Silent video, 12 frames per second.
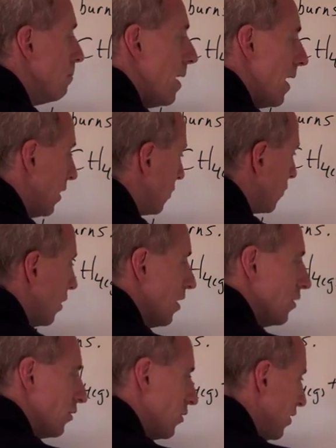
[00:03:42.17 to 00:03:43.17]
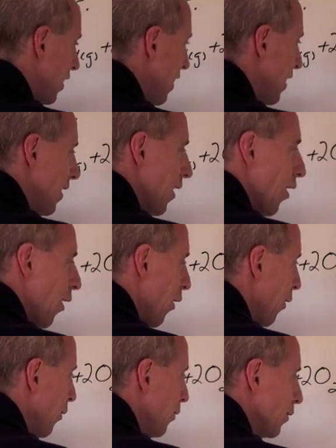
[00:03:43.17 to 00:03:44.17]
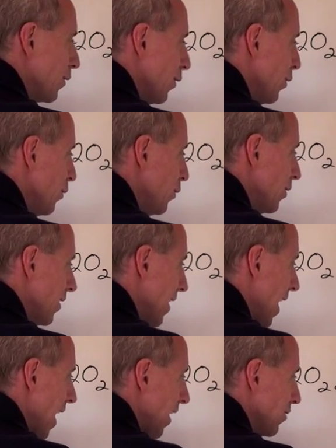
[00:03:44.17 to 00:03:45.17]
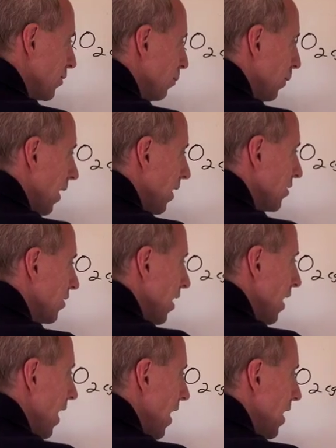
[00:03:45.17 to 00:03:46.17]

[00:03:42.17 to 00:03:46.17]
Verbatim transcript: makes CO2 gas plus